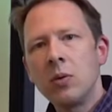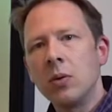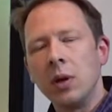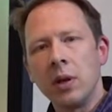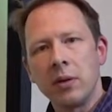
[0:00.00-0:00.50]

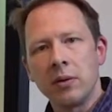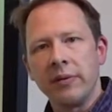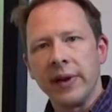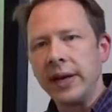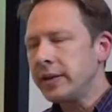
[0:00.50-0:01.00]
or another
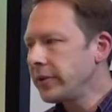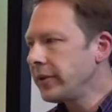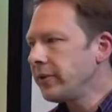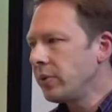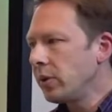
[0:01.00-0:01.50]
device
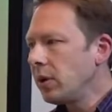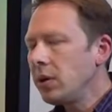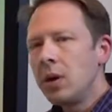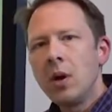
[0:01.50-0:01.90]
to the board,